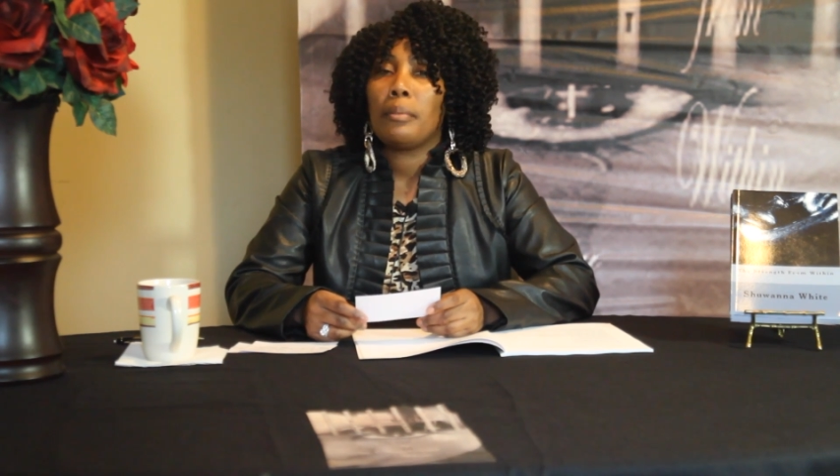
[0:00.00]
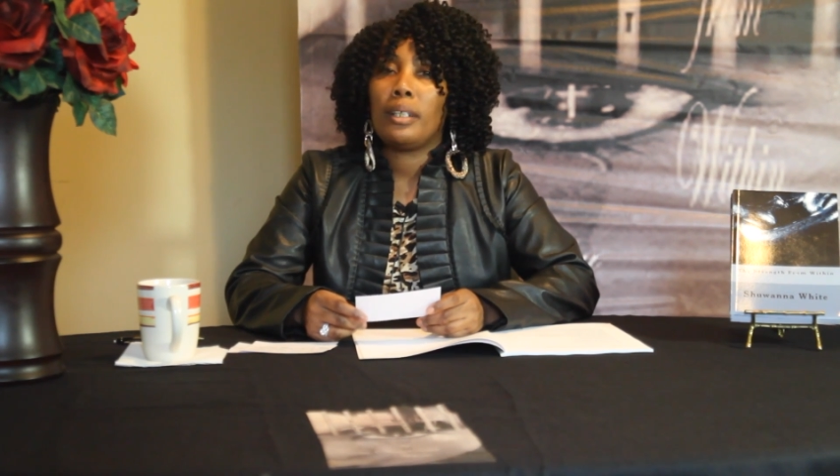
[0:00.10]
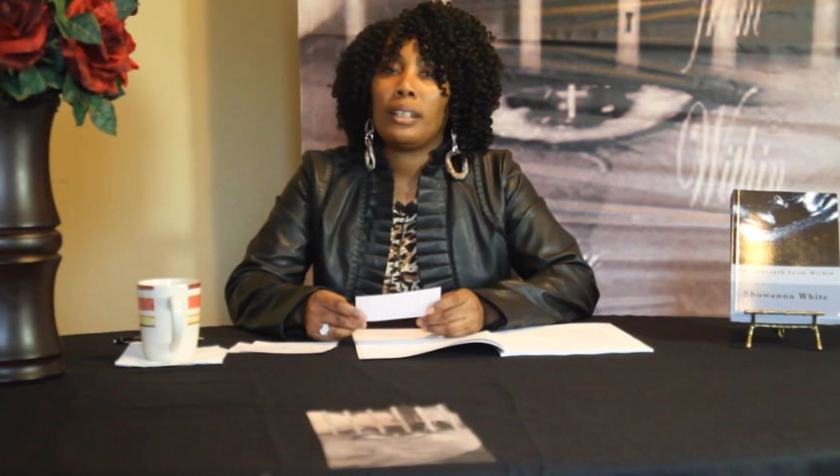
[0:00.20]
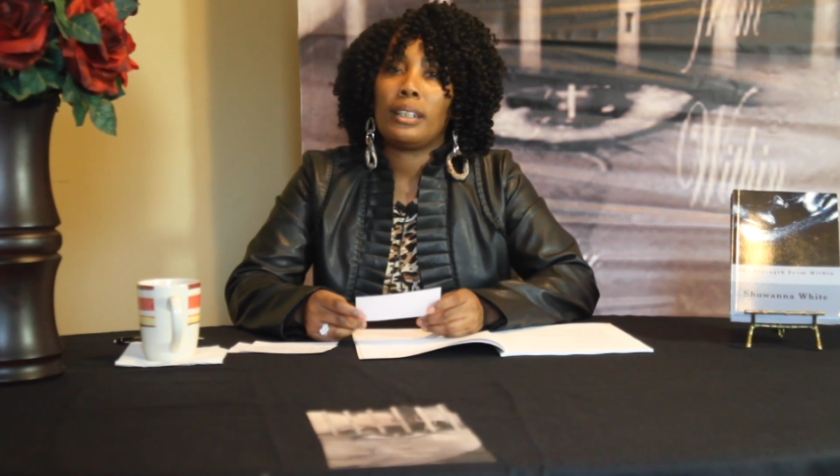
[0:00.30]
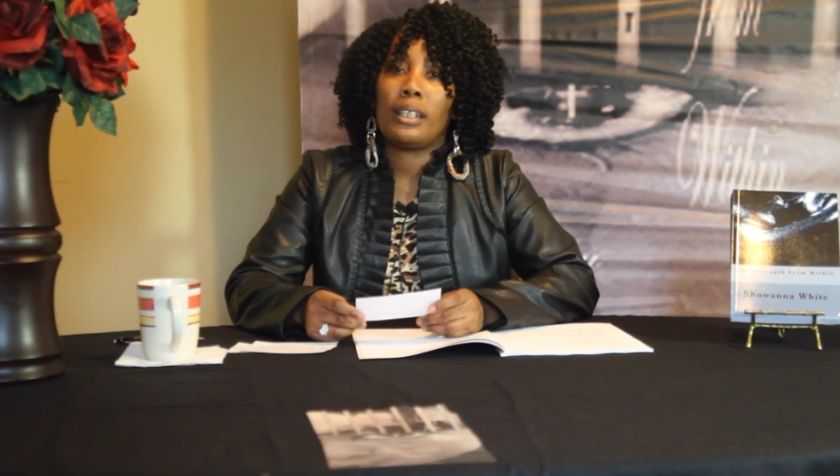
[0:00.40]

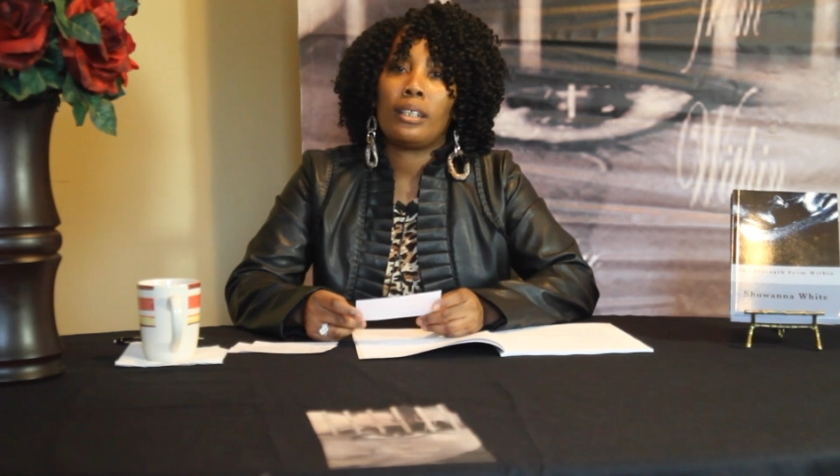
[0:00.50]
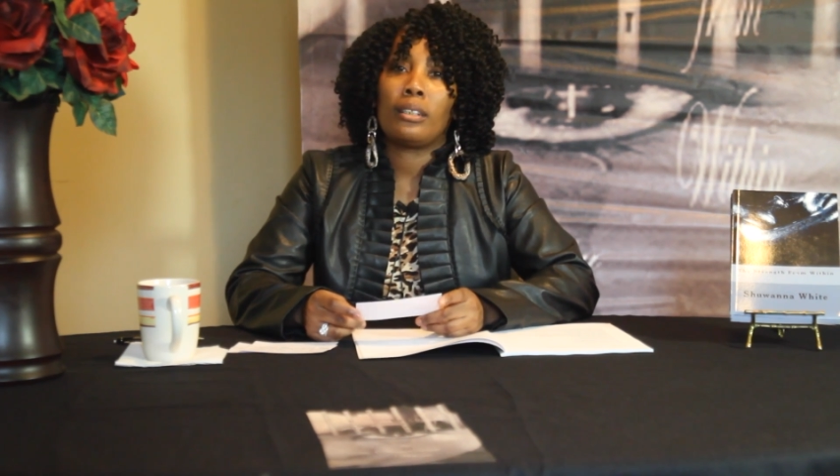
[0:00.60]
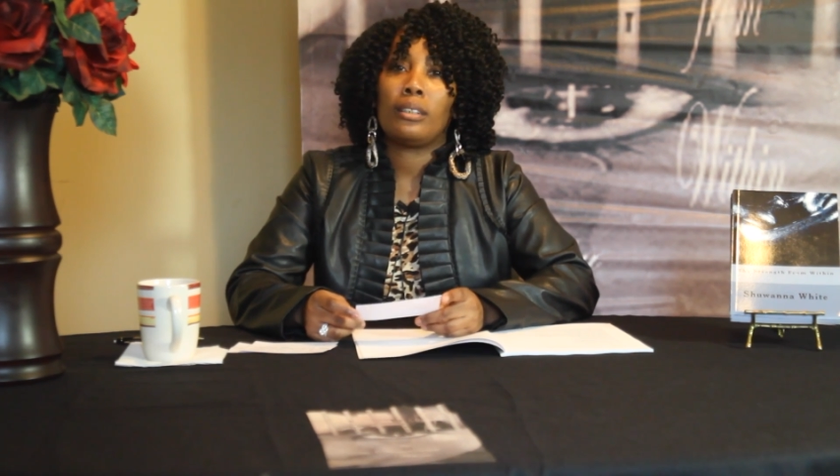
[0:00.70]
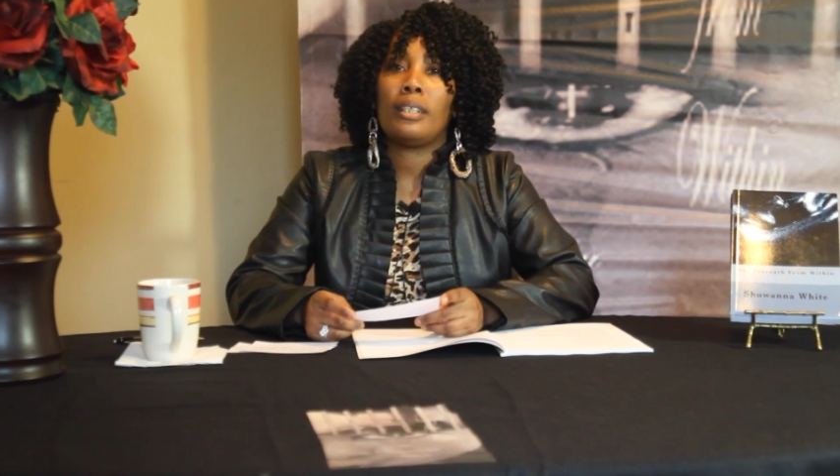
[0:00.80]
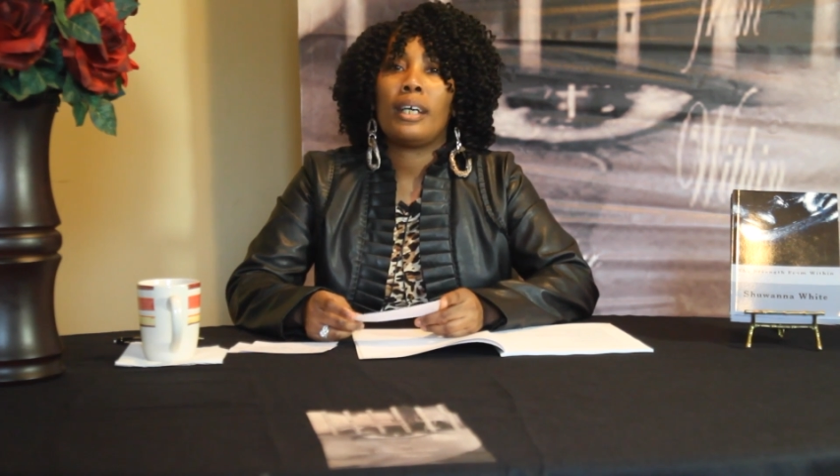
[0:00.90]
But at the
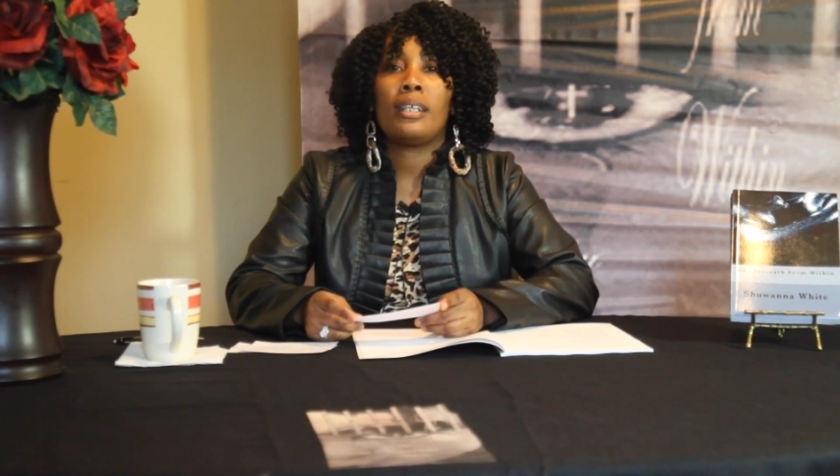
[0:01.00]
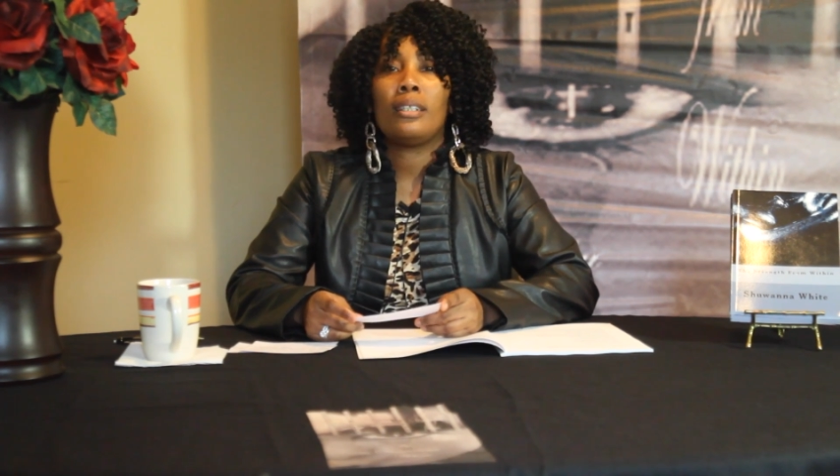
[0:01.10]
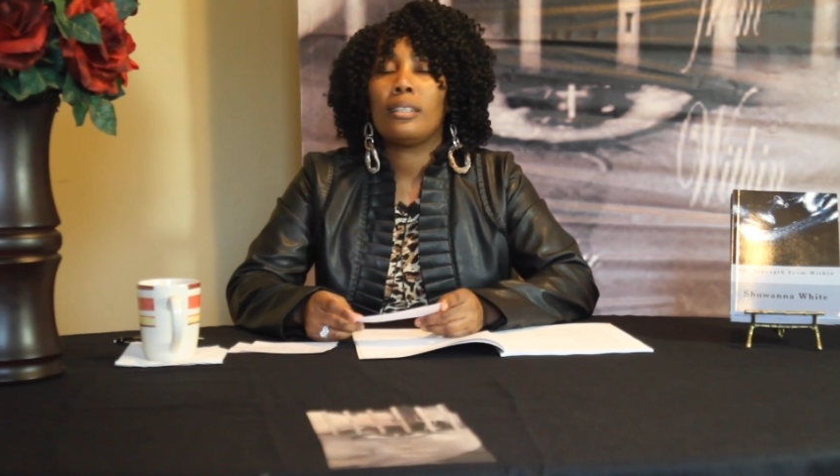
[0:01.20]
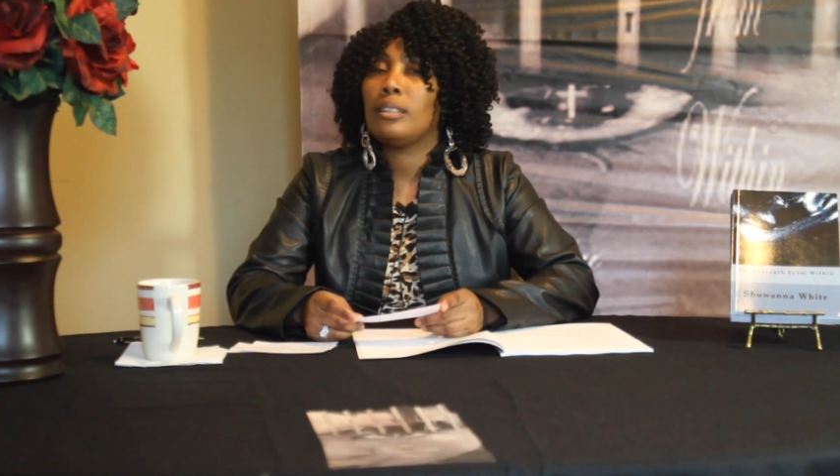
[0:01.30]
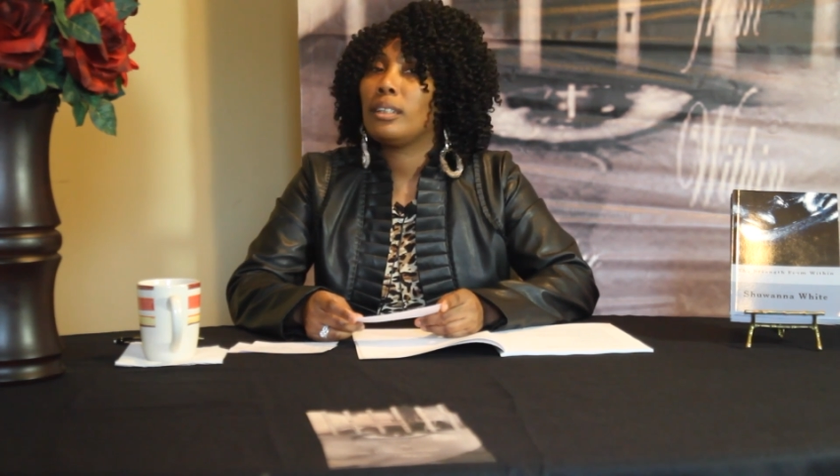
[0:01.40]
end of the day,